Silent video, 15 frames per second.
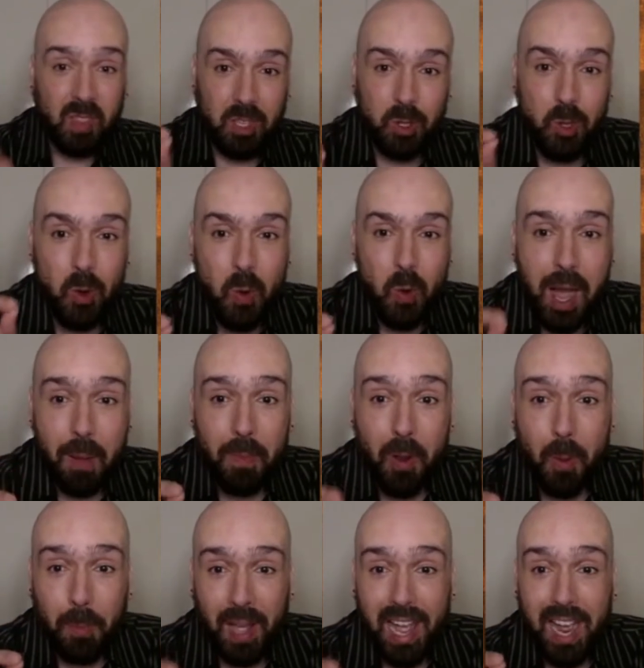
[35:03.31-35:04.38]
You are
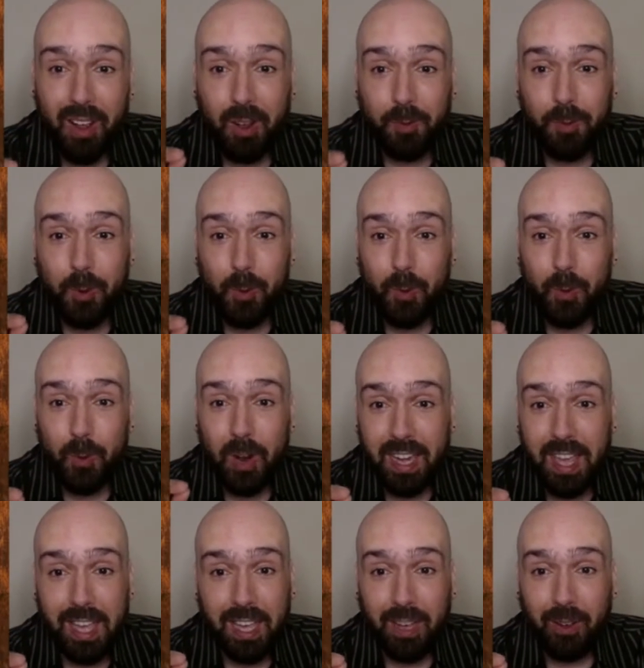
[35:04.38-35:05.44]
more powerful right
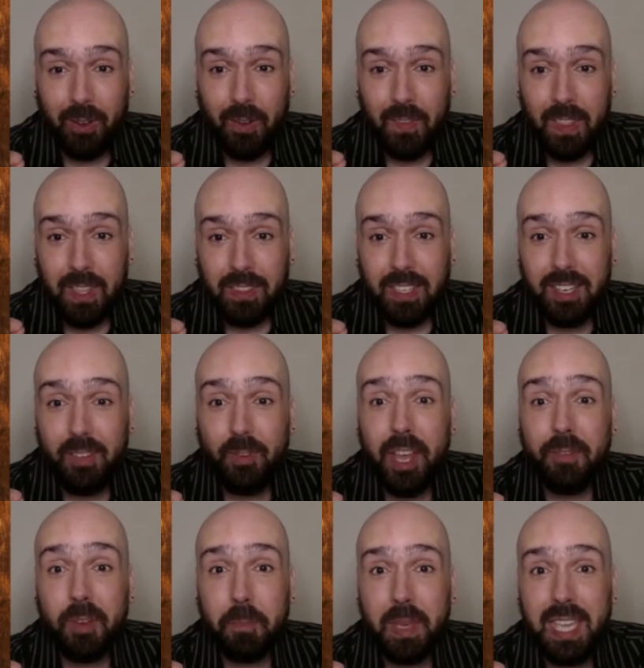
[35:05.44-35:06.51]
now than you've
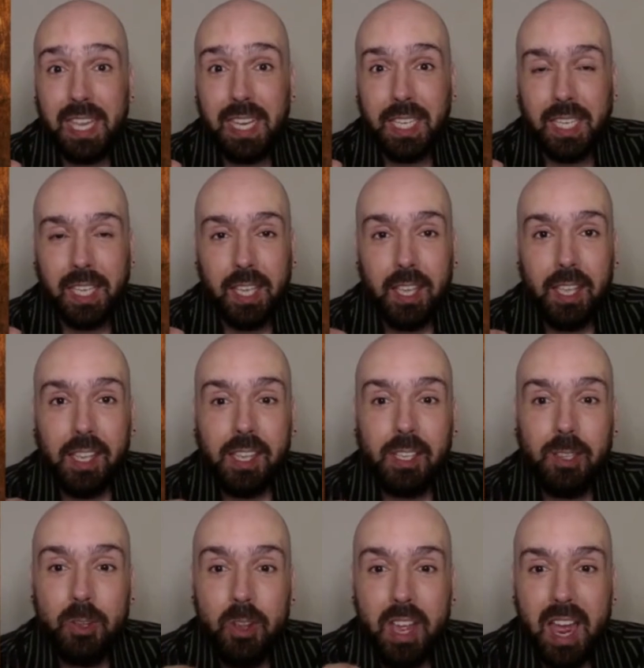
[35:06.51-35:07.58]
ever been.
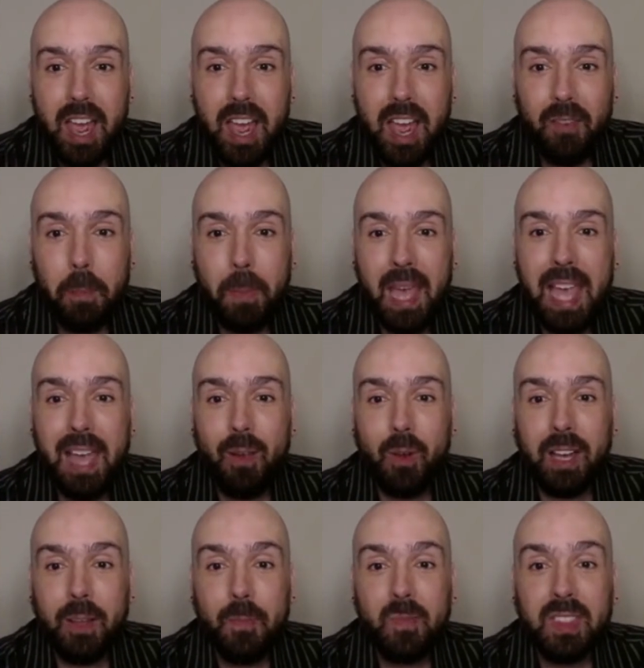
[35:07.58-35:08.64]
You have the
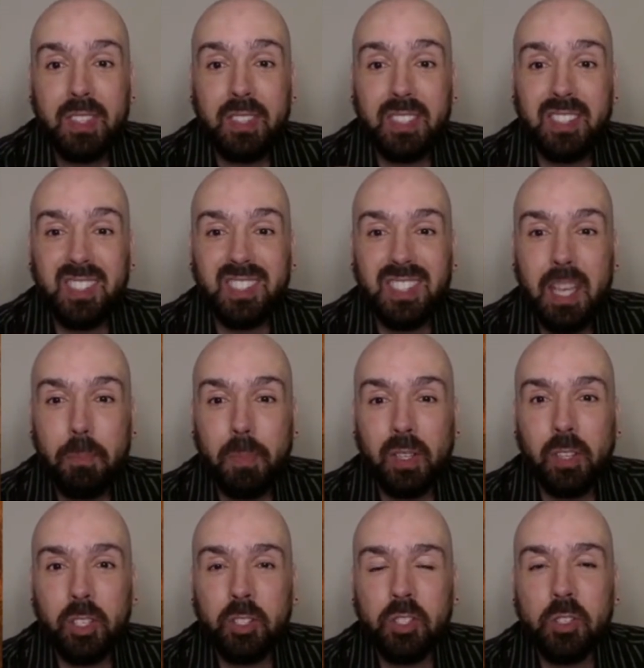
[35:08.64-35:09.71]
power to step
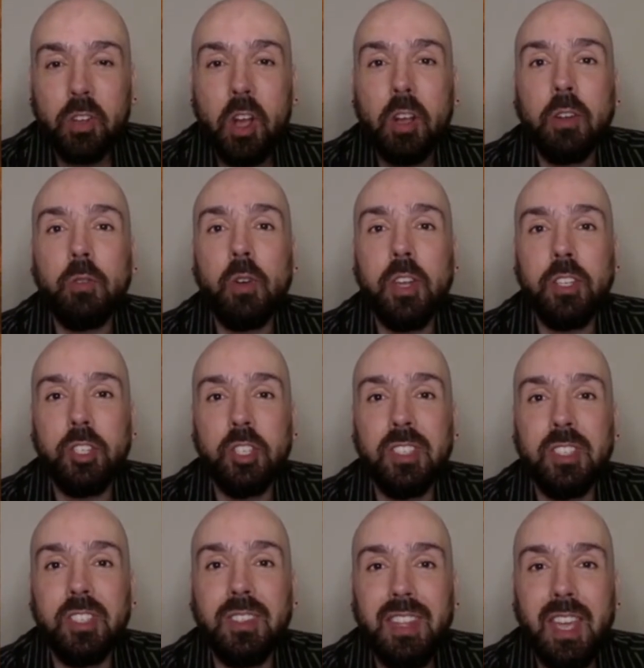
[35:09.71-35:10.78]
on those
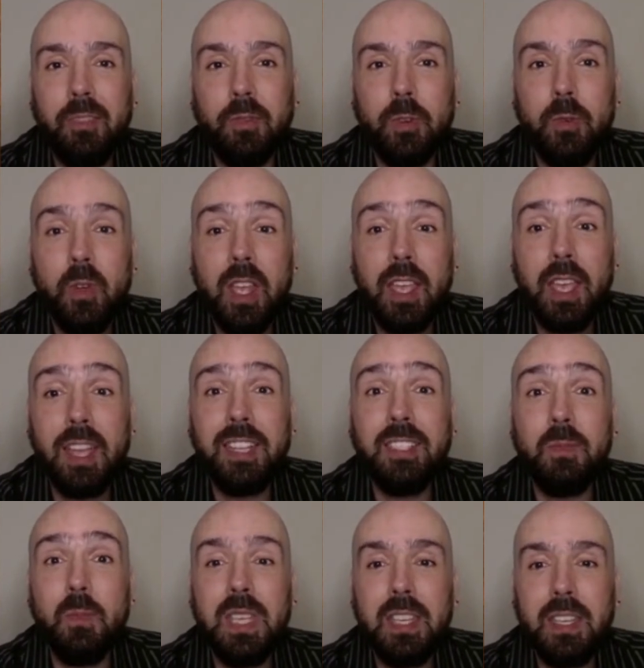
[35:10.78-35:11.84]
cockroaches, the devil and
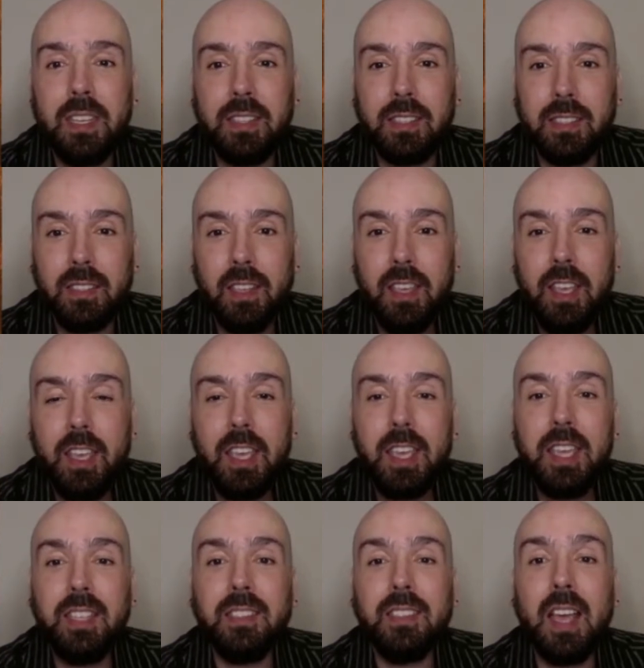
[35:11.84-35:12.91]
his minions.
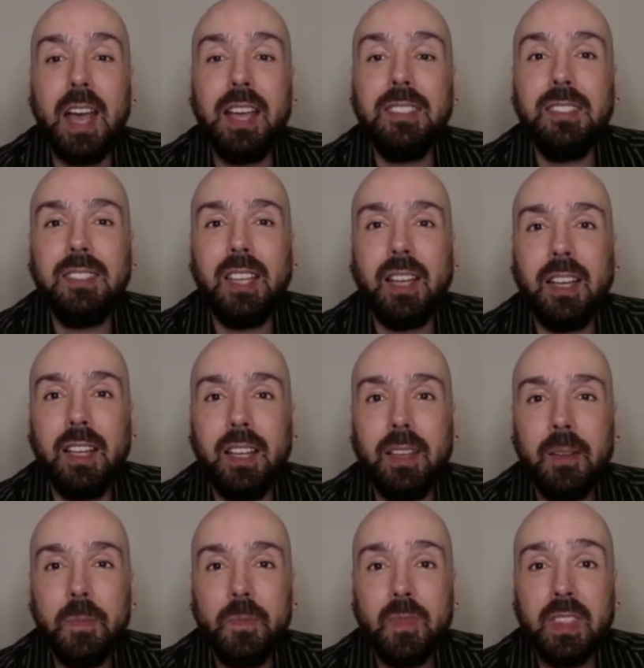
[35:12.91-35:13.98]
He's under
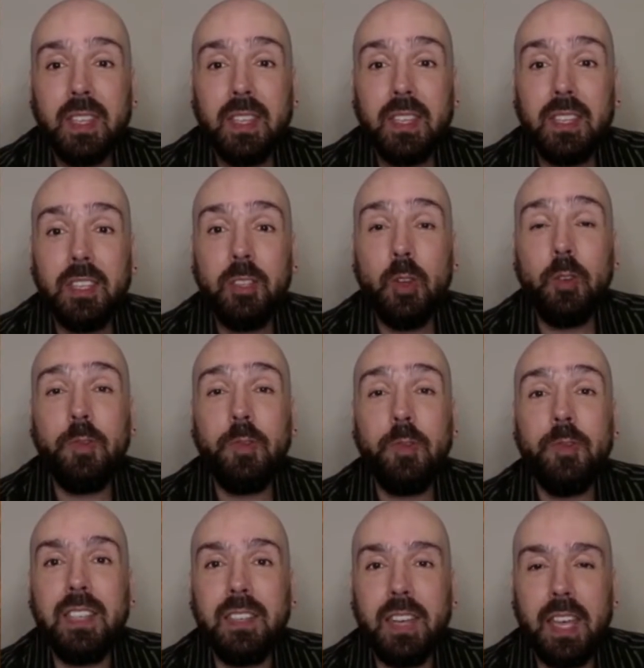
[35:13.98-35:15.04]
your
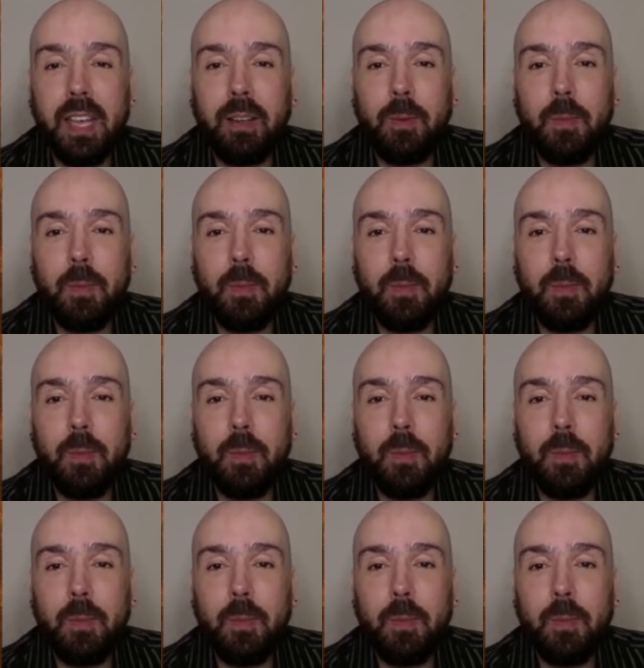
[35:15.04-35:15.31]
feet now.